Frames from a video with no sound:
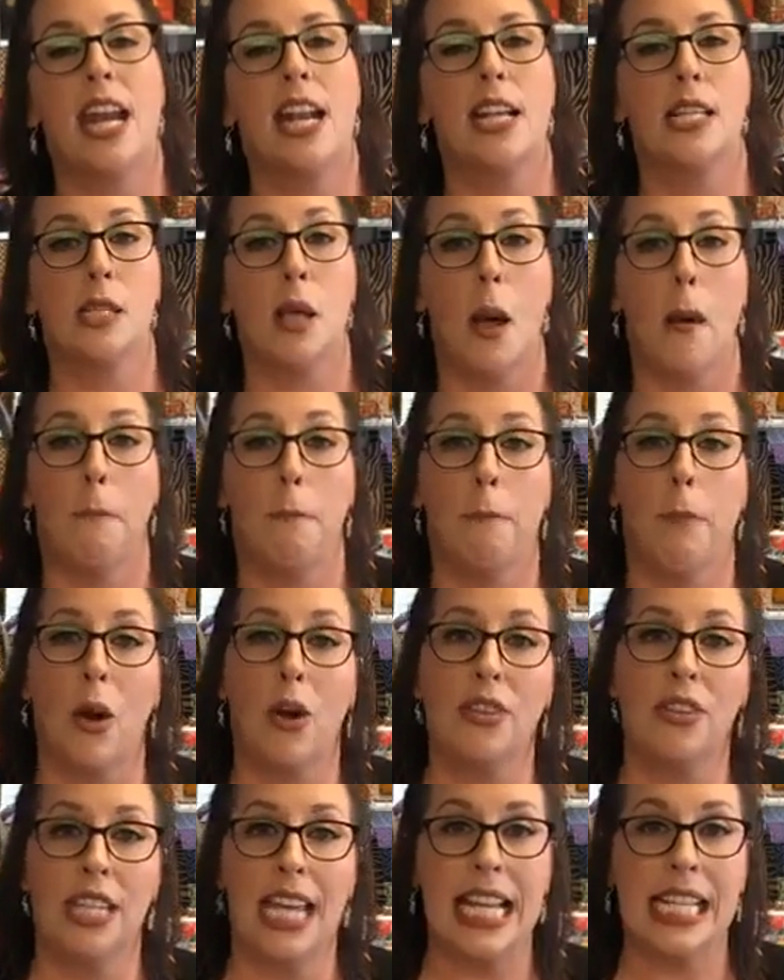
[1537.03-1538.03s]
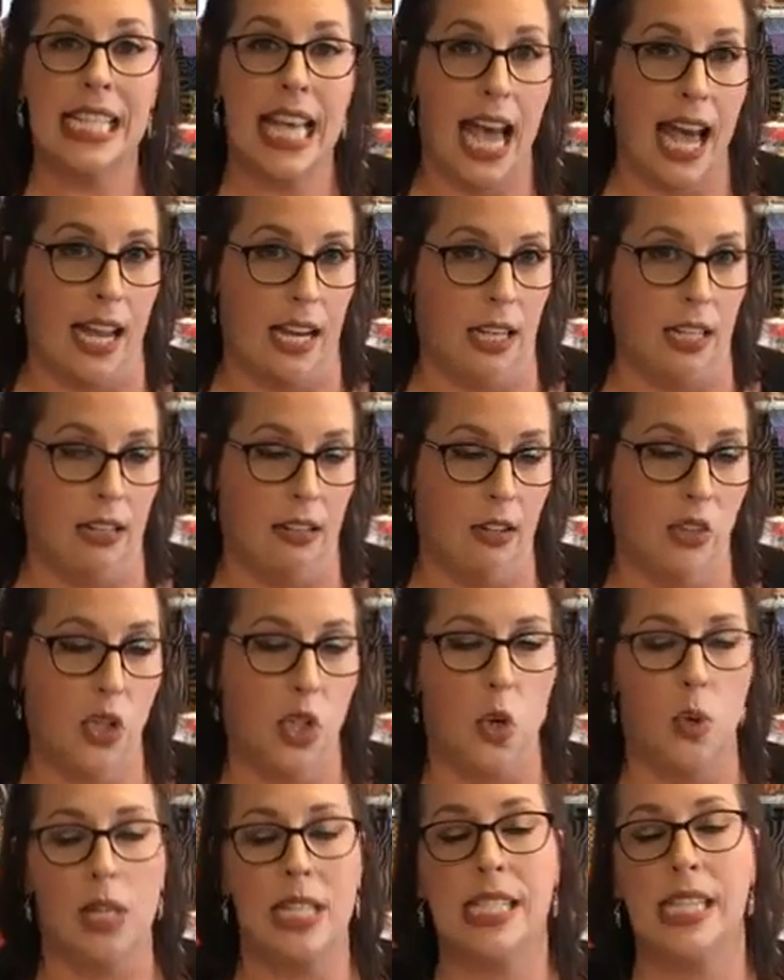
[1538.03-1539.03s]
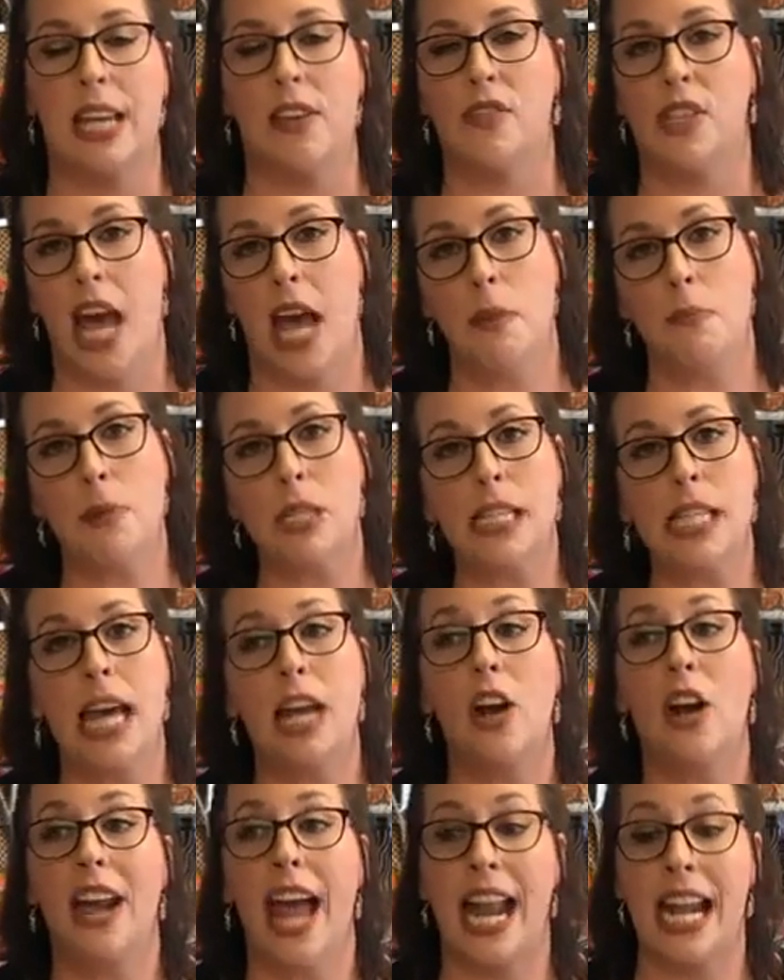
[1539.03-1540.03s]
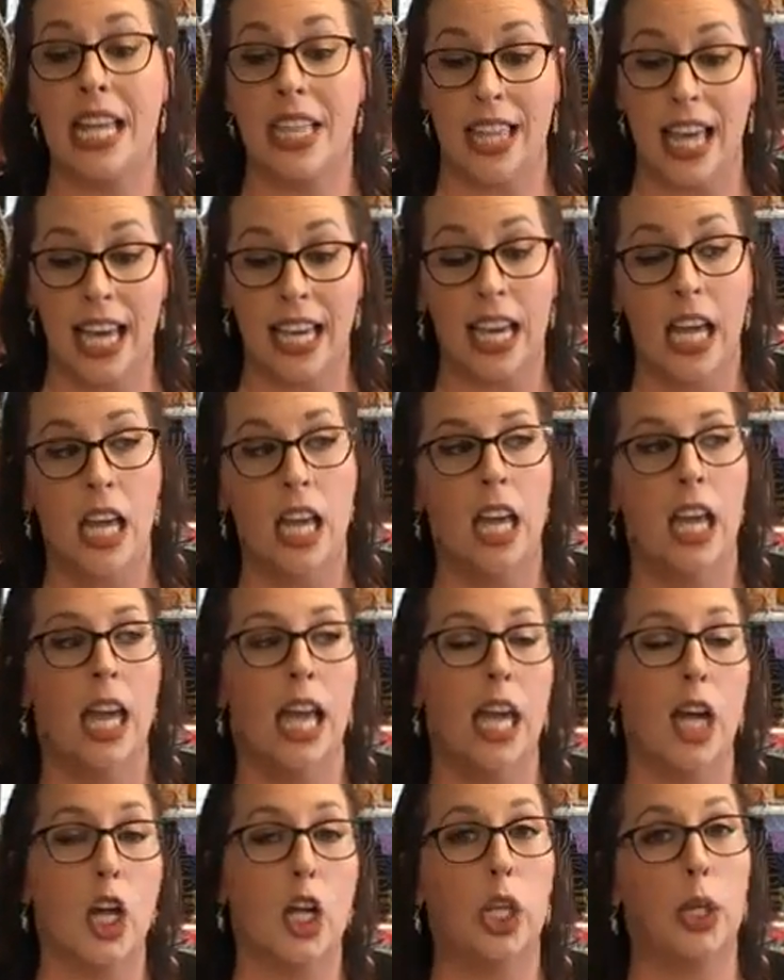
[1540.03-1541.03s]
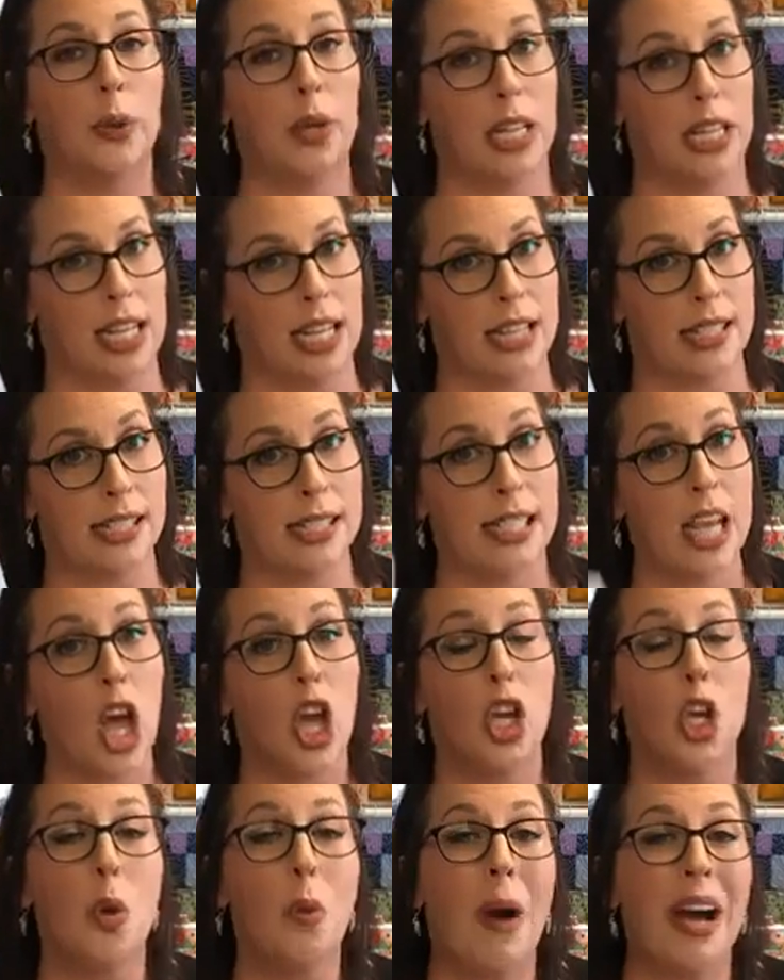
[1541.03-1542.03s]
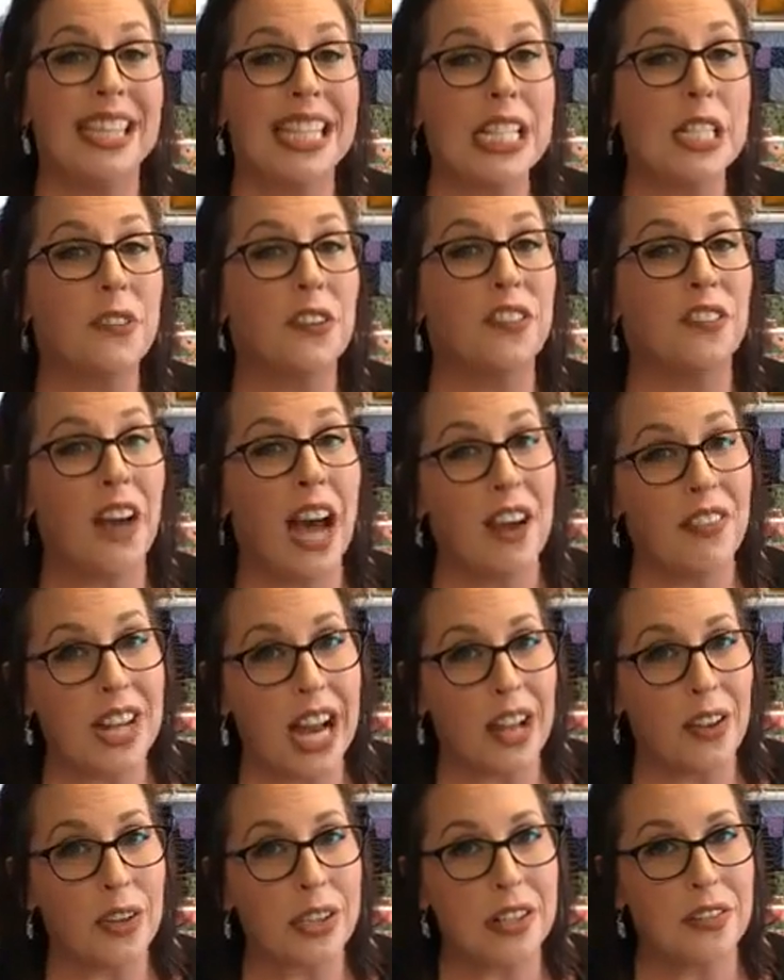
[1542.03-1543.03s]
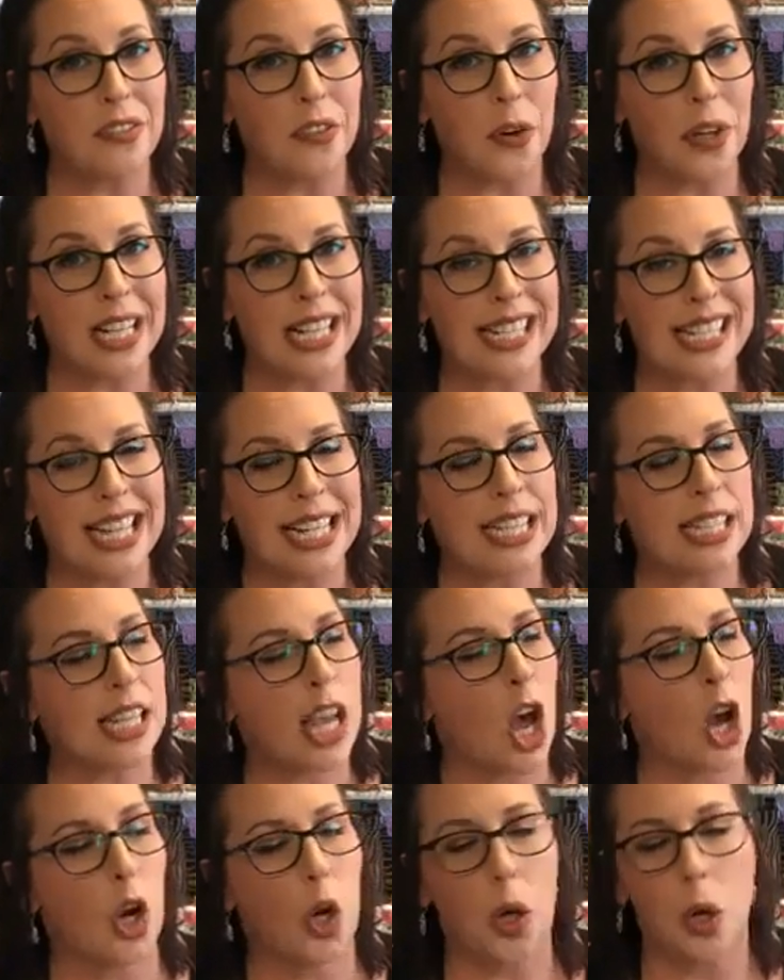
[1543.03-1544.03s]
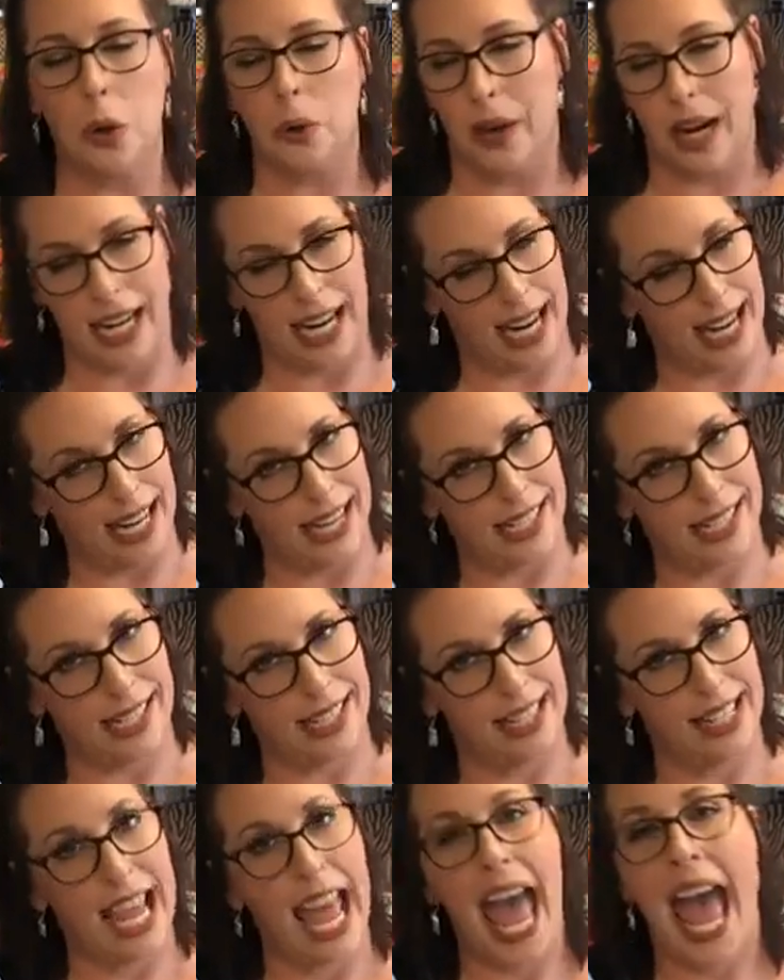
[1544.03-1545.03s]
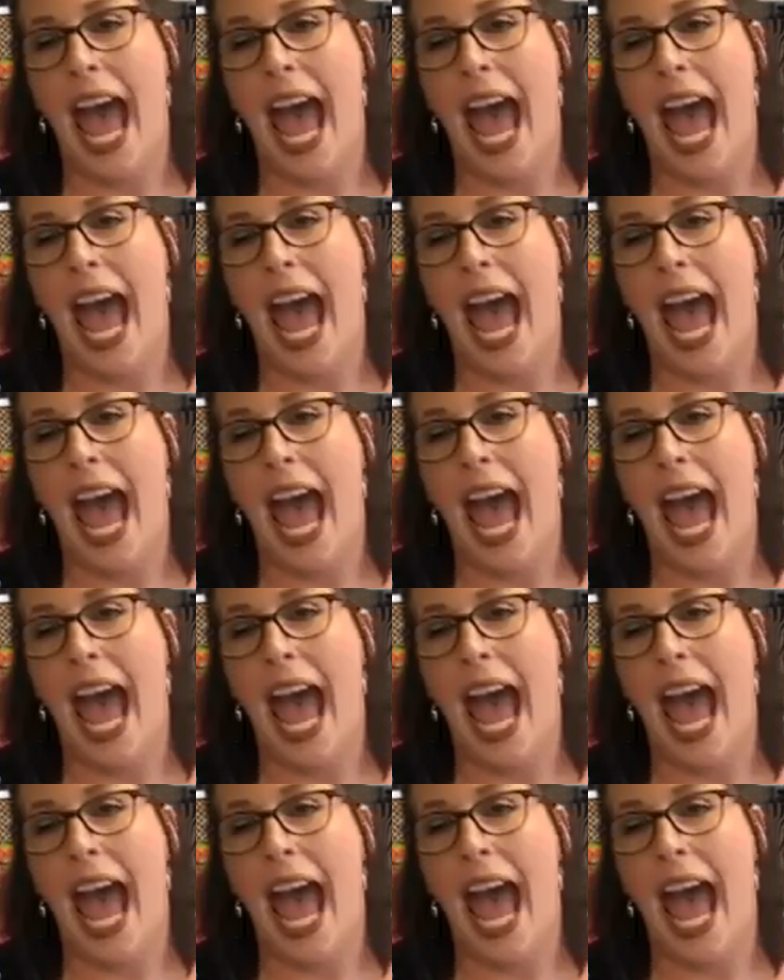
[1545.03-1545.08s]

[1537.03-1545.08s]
And it is birthday ten. So you can save ten percent on anything, including this. You want this for five dollars and forty cents? Go right ahead.